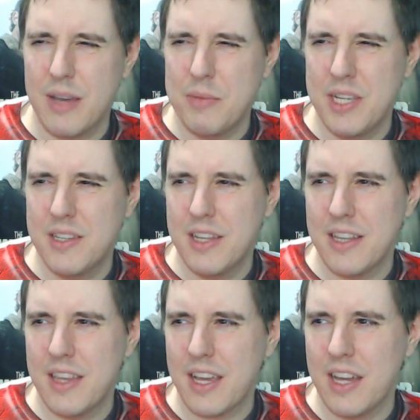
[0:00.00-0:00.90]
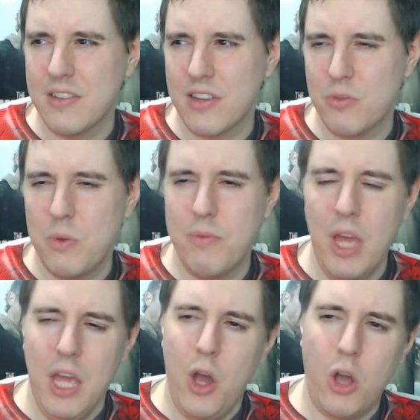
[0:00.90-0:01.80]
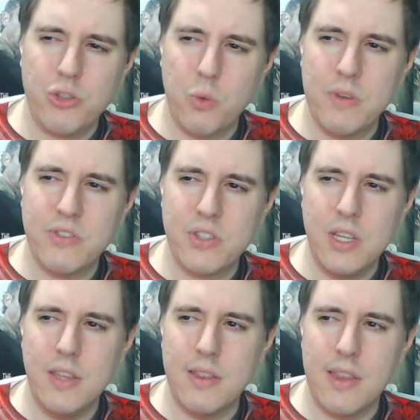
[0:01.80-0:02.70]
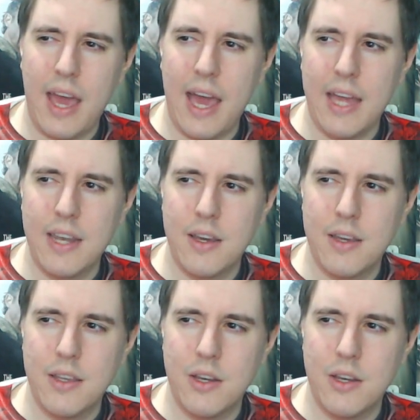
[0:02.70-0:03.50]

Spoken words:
I mean, that kind of sucks. We've seen that,